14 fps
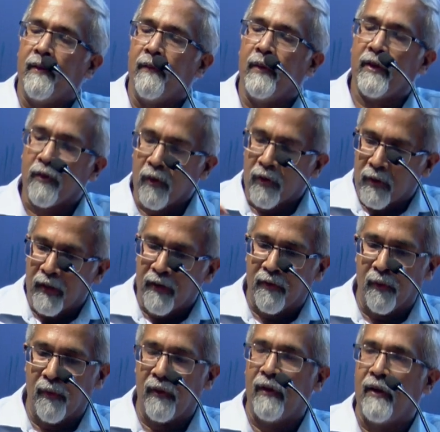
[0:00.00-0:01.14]
with good
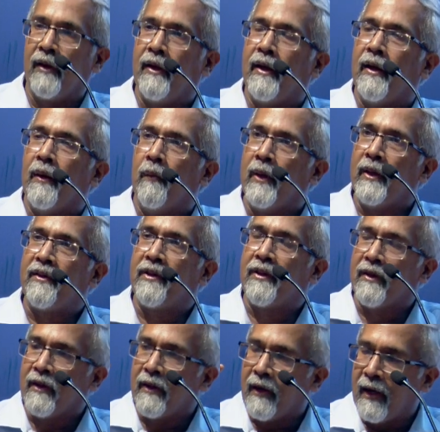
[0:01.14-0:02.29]
control, with
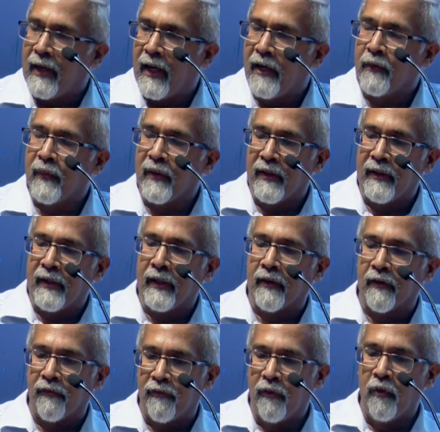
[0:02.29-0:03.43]
an adequate intake
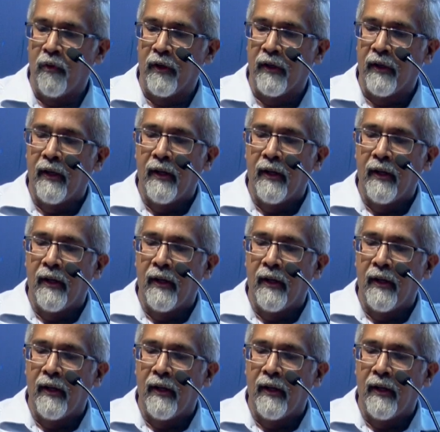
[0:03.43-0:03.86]
of food,